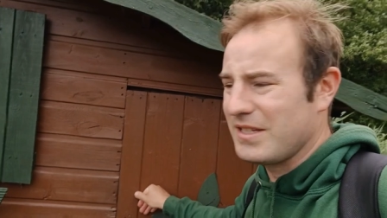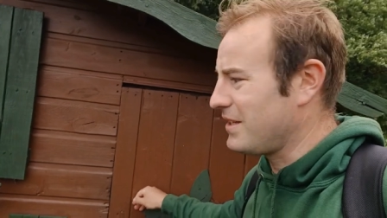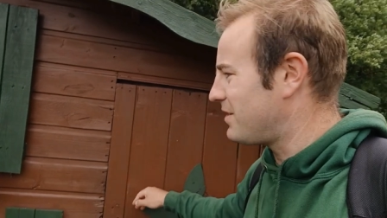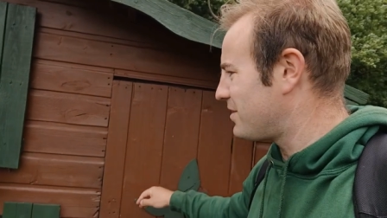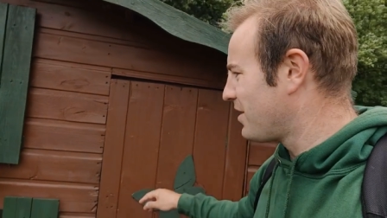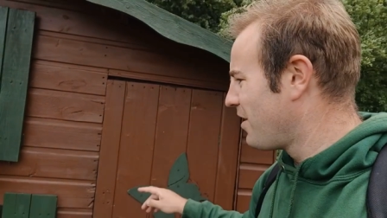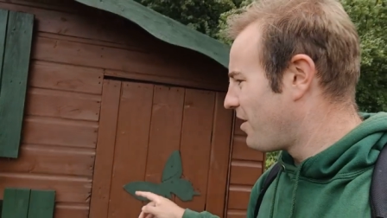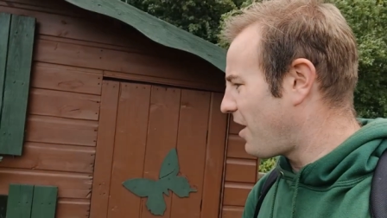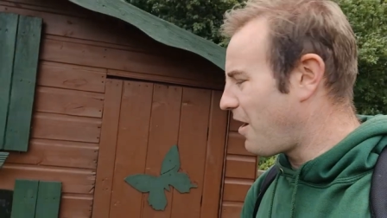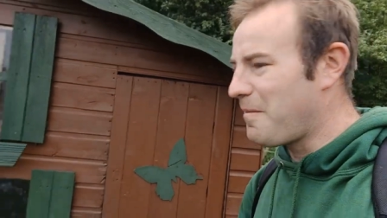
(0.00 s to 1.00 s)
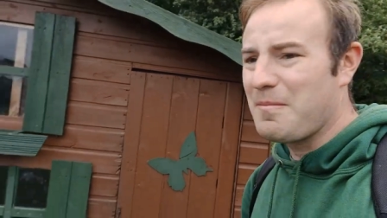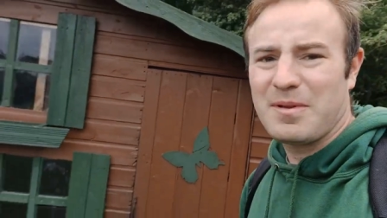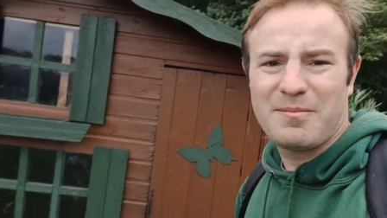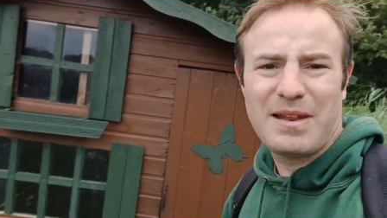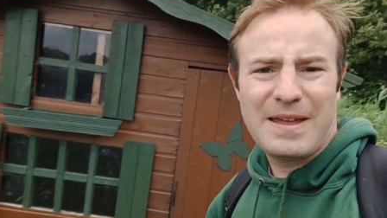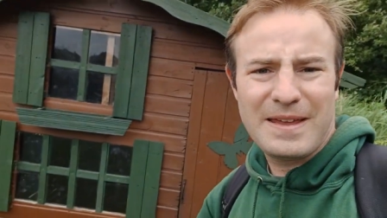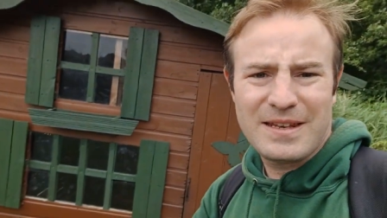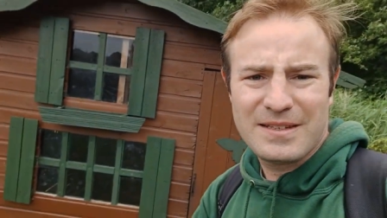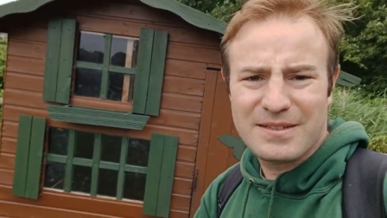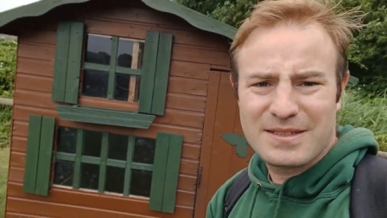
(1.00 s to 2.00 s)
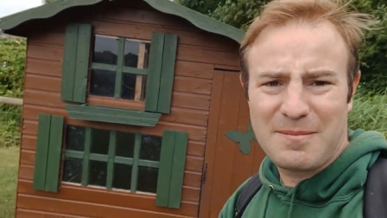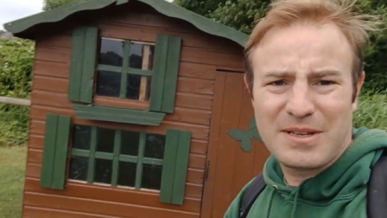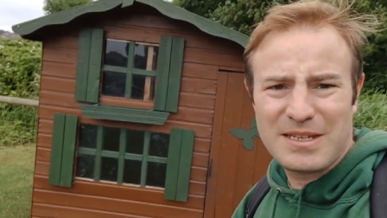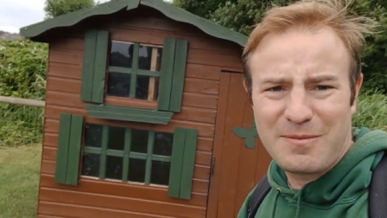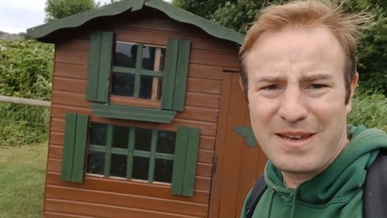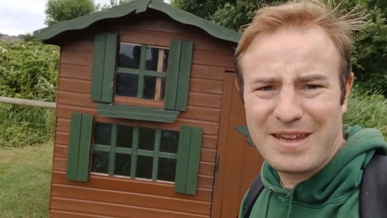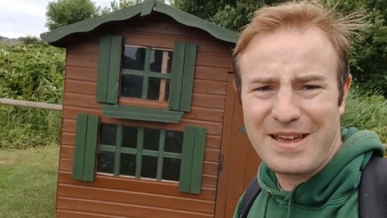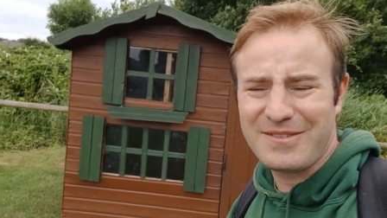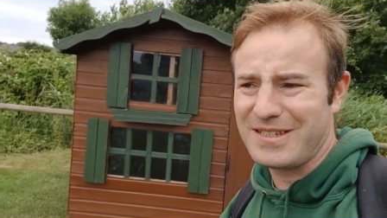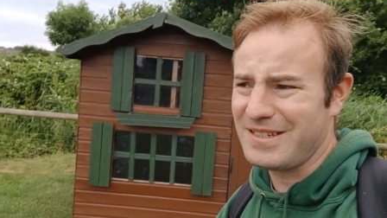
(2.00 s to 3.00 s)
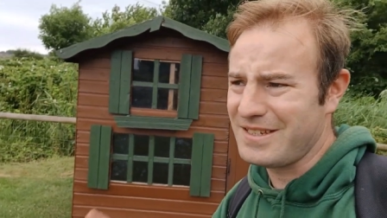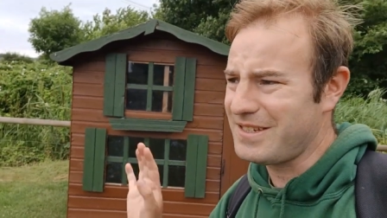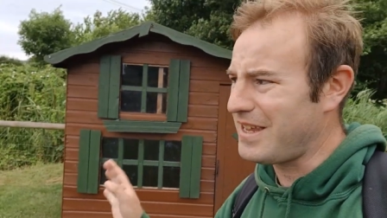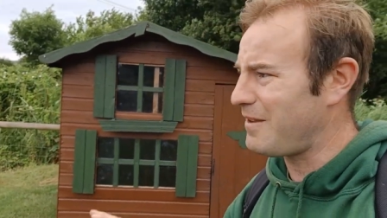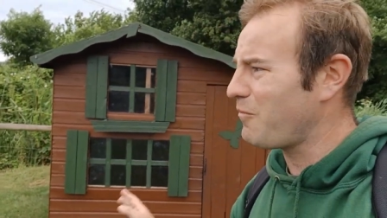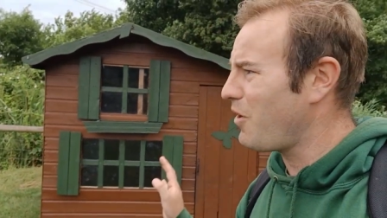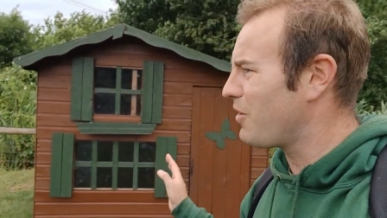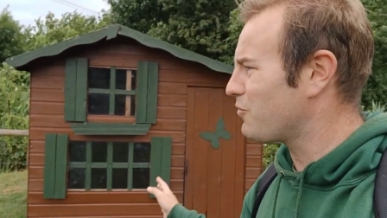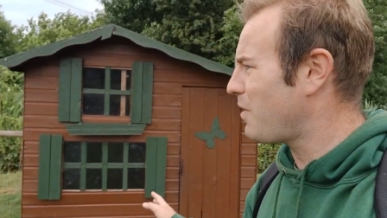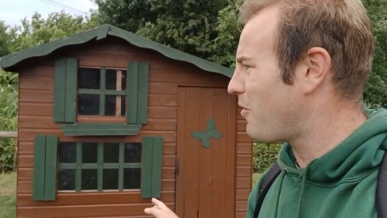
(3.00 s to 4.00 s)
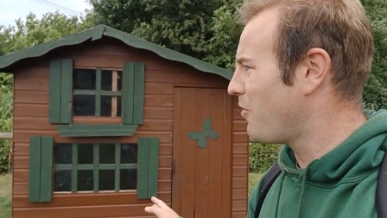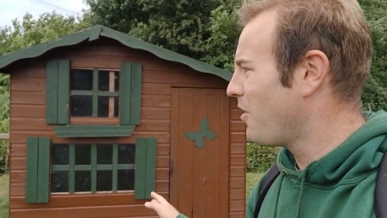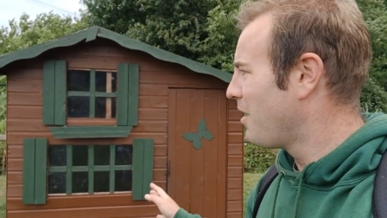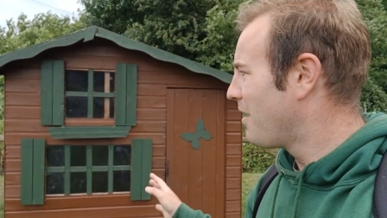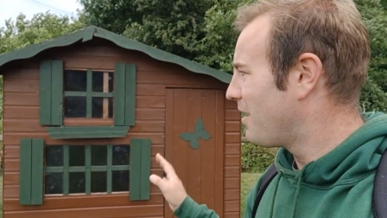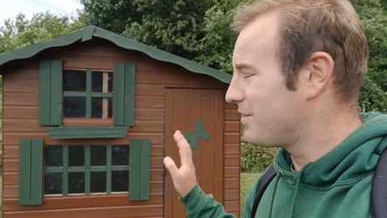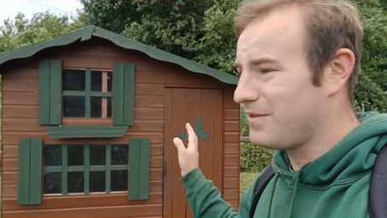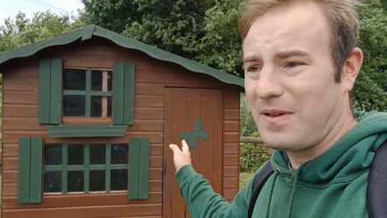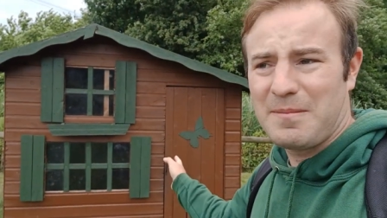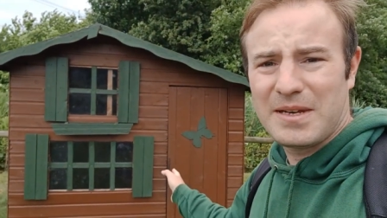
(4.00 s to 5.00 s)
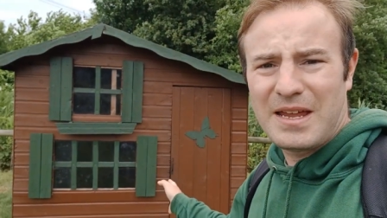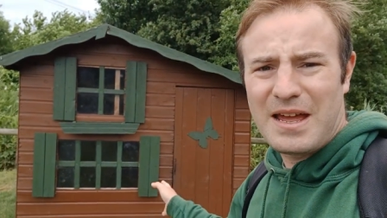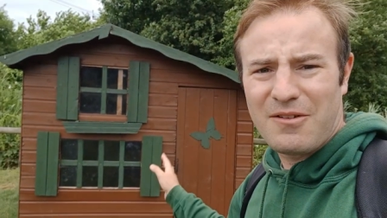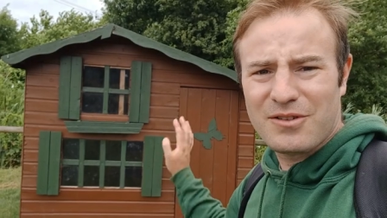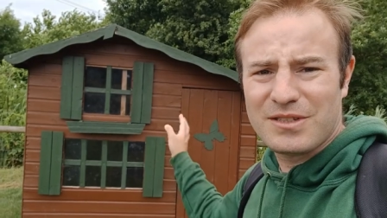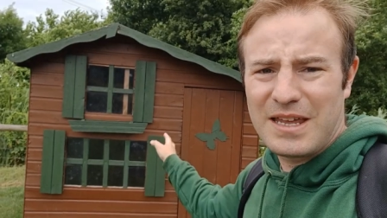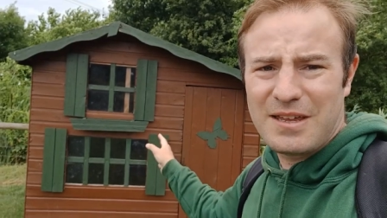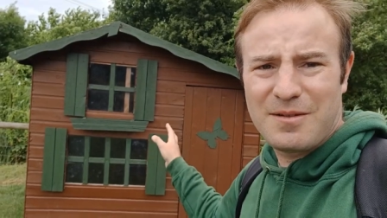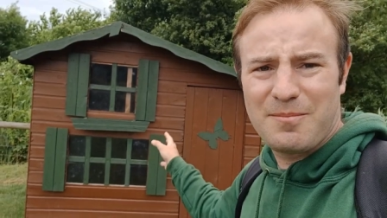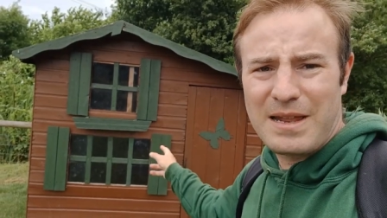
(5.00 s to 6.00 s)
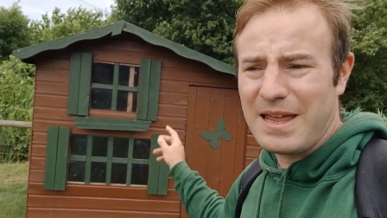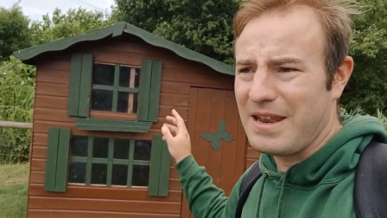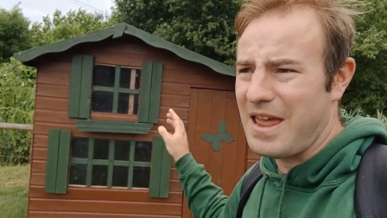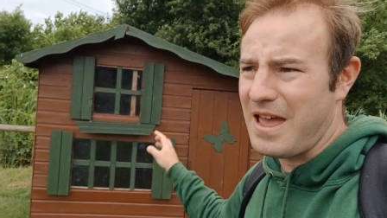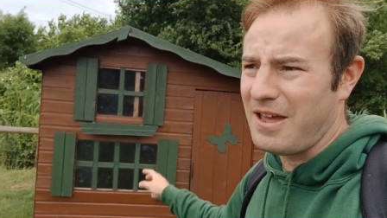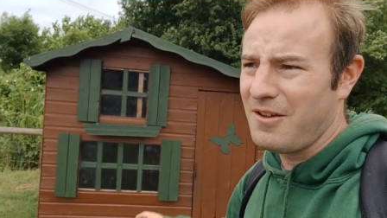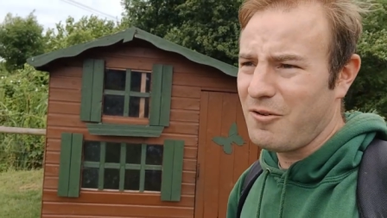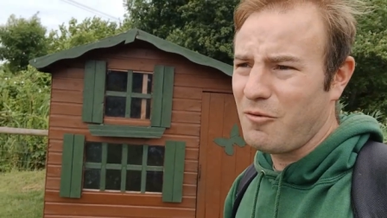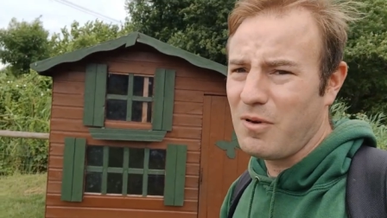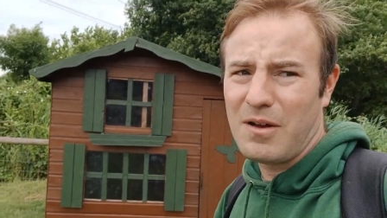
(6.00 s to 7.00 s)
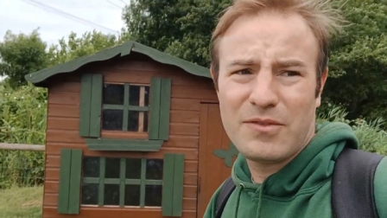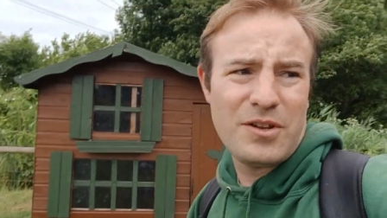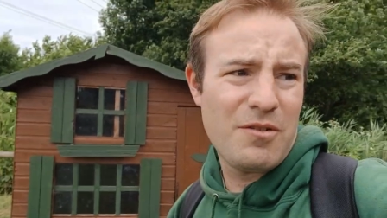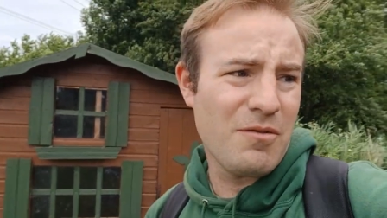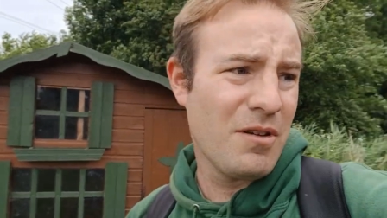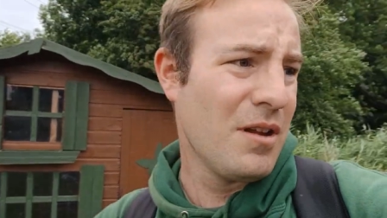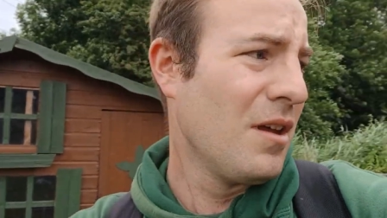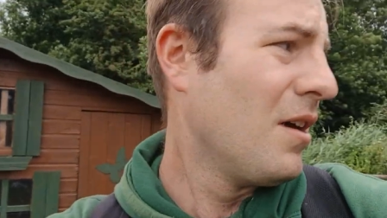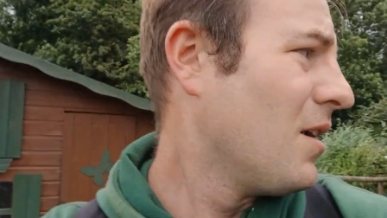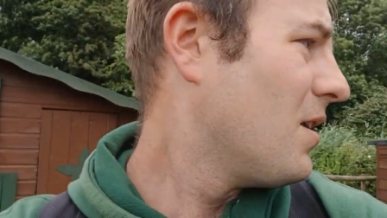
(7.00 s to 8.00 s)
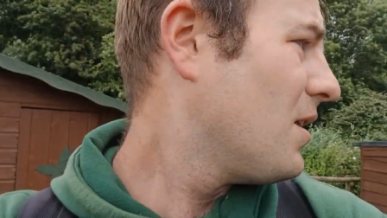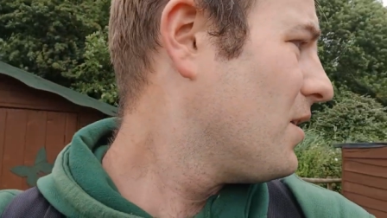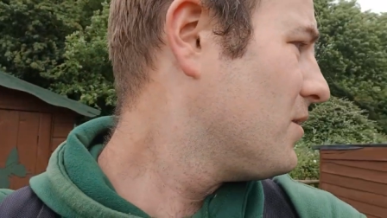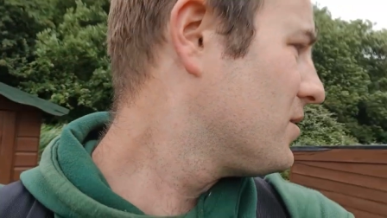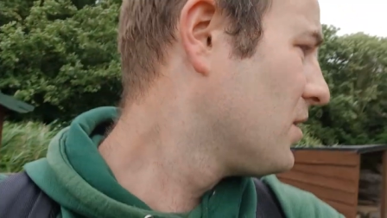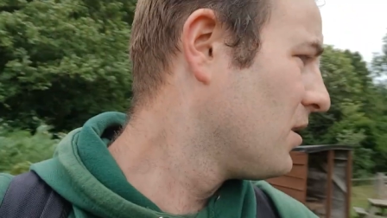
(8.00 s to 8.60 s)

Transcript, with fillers: sisters. I remember them playing in some of these Wendy houses, and as I said, it worked well as a family day out because they could play in there all afternoon and